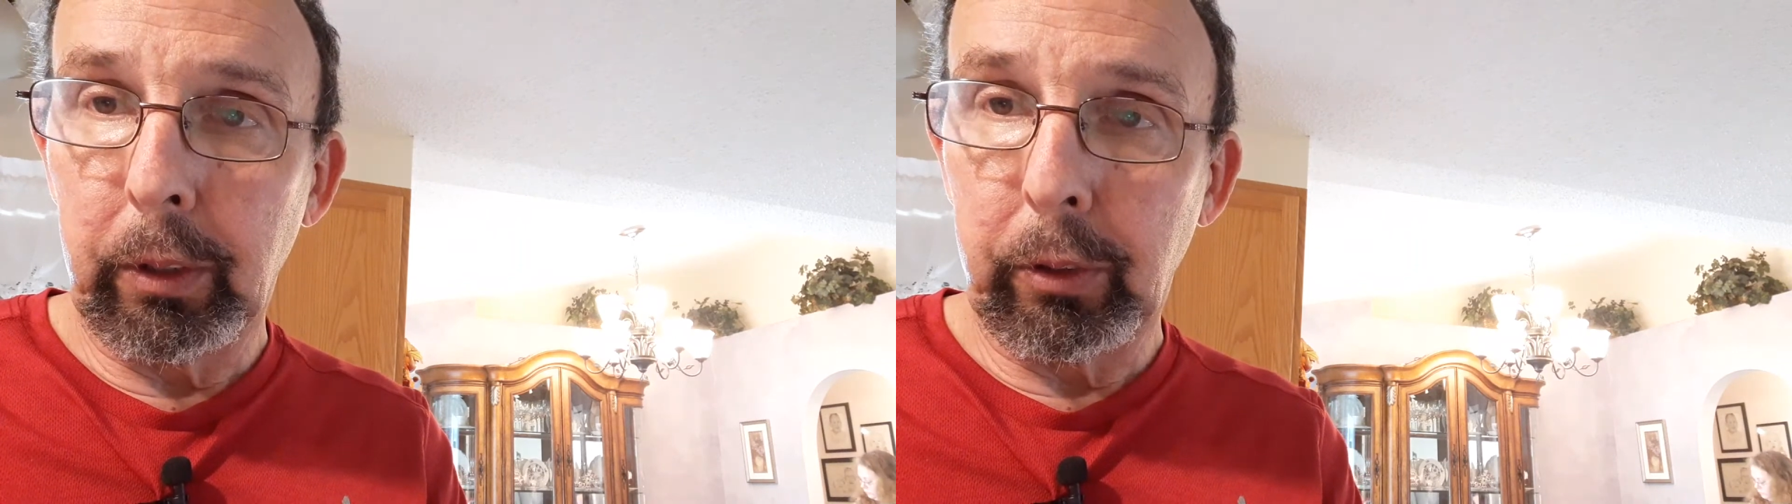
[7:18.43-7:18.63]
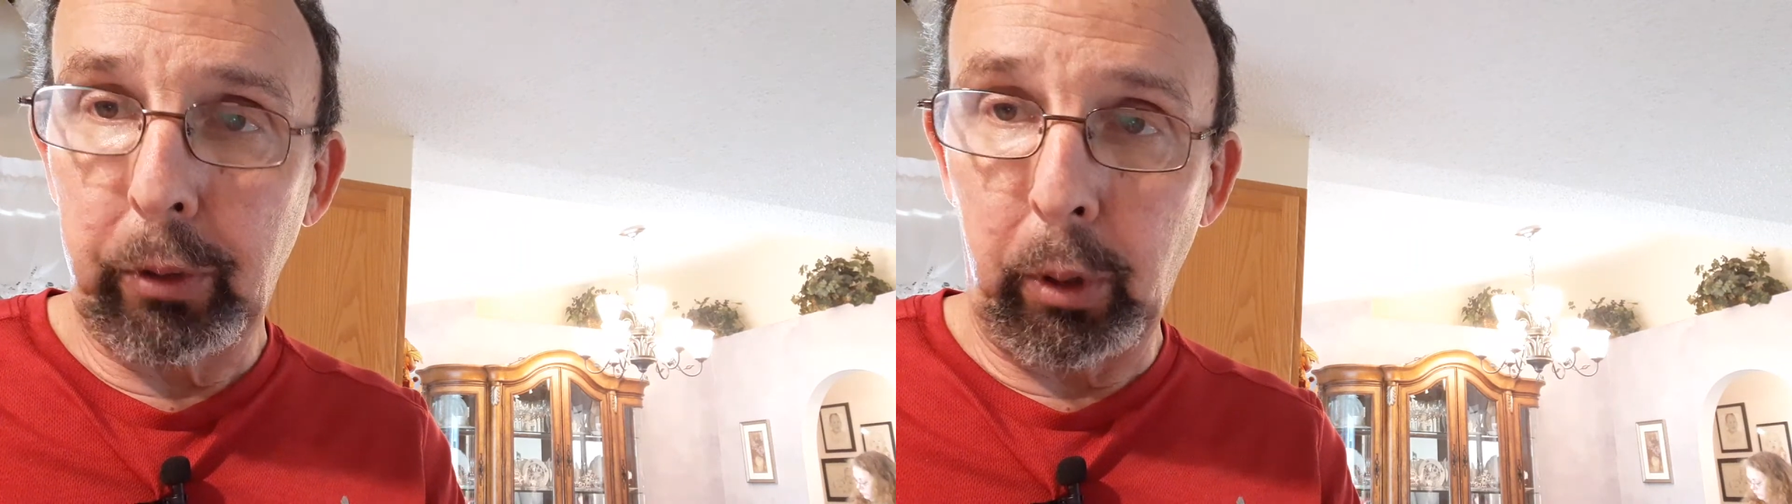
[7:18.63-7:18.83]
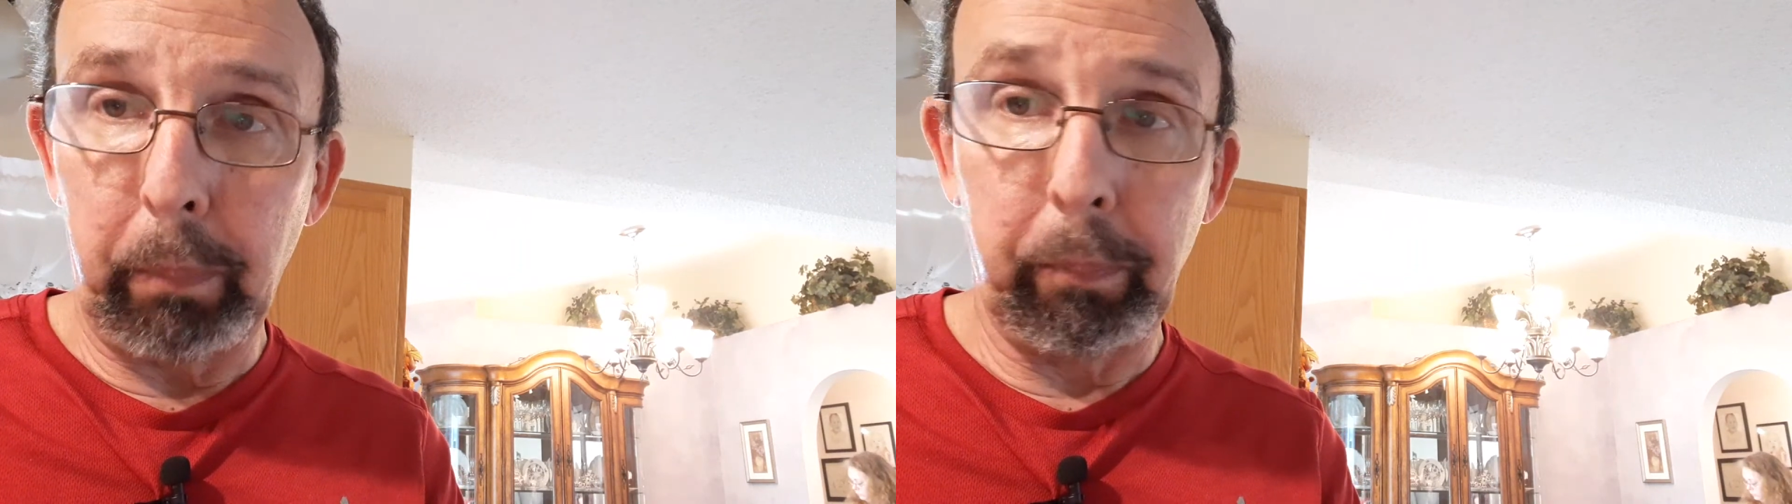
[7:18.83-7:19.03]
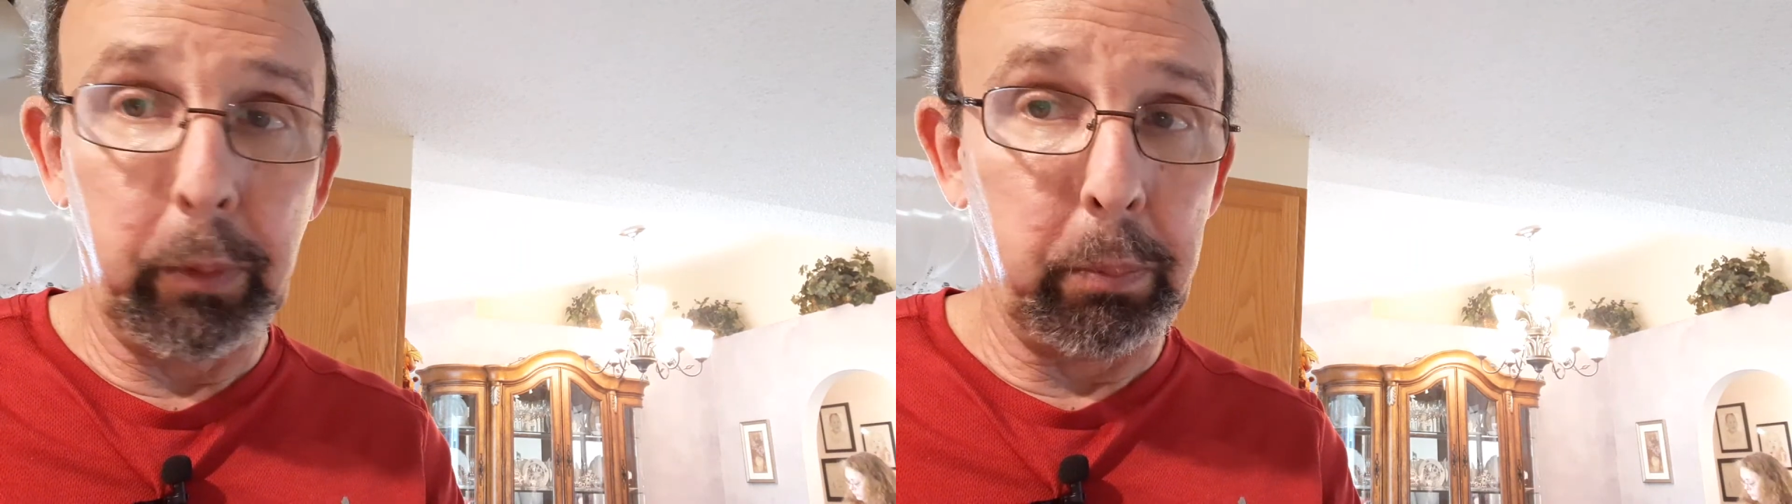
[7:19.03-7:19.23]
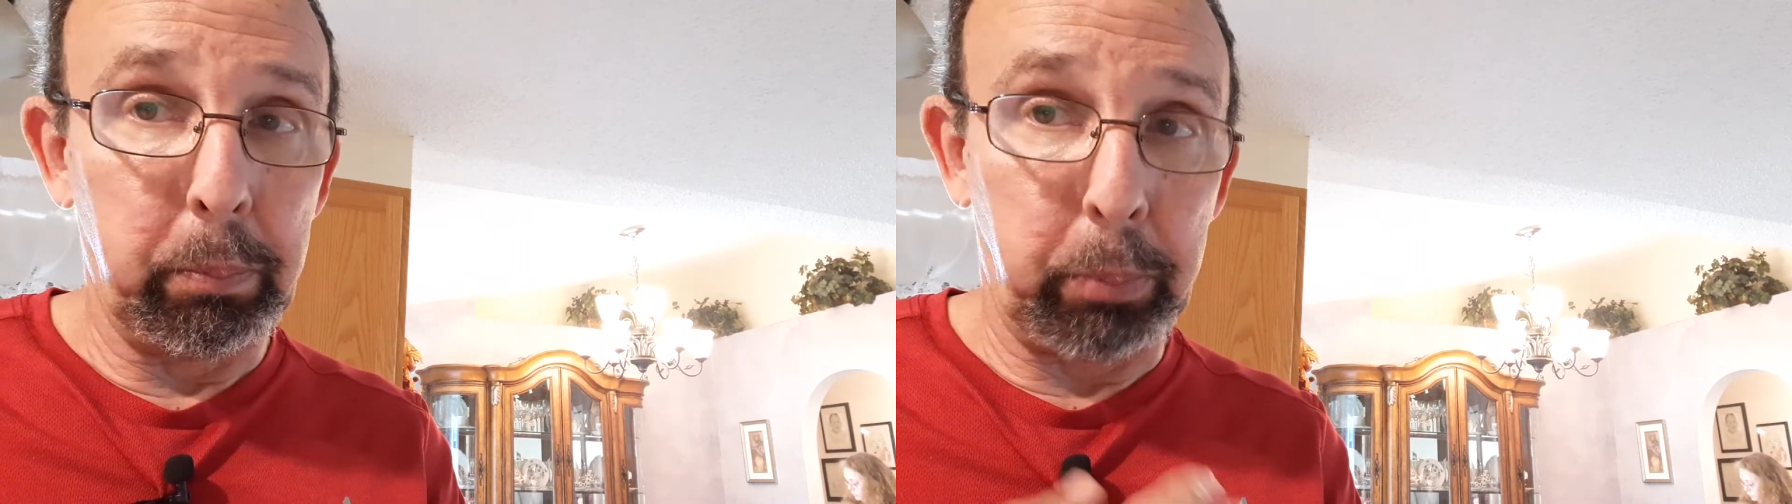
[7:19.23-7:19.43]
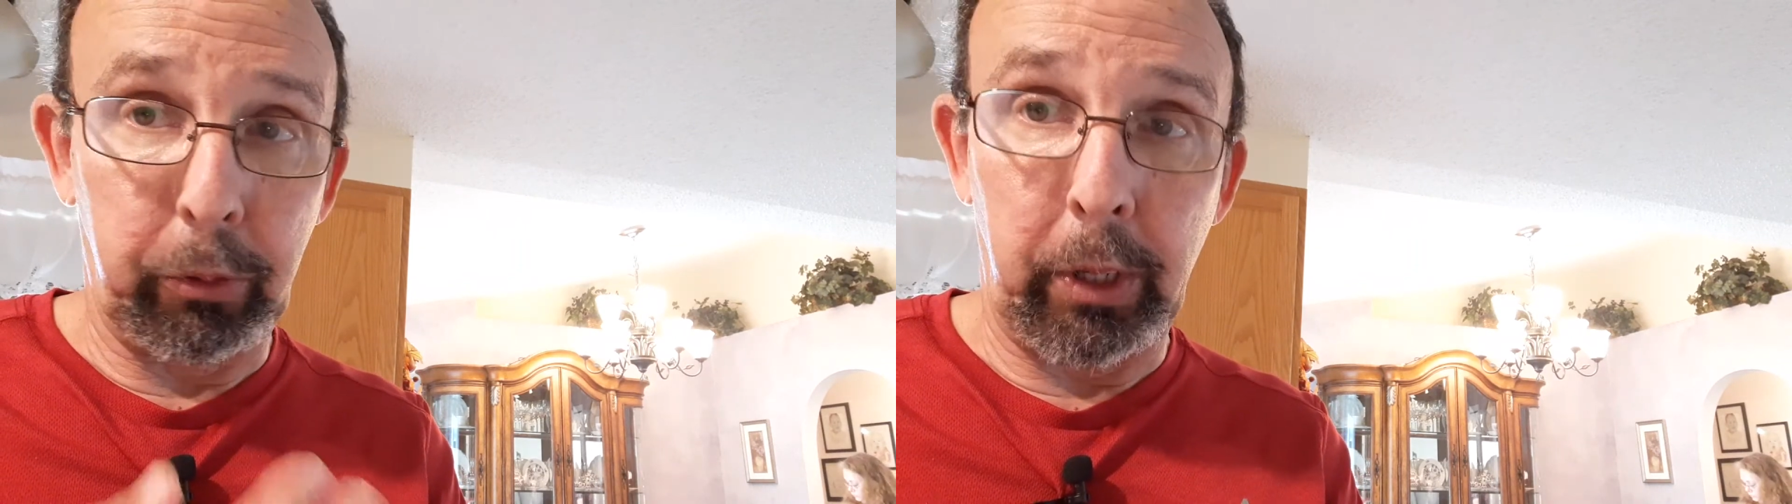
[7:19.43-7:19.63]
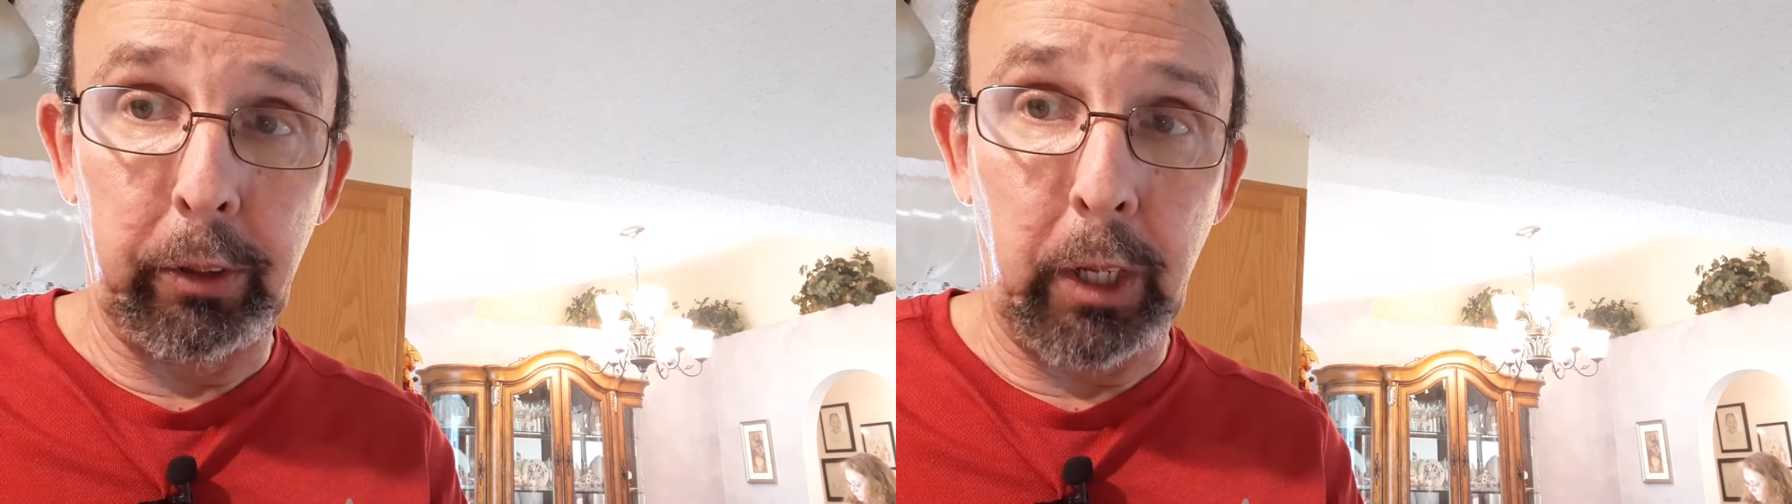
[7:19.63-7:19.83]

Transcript: So percent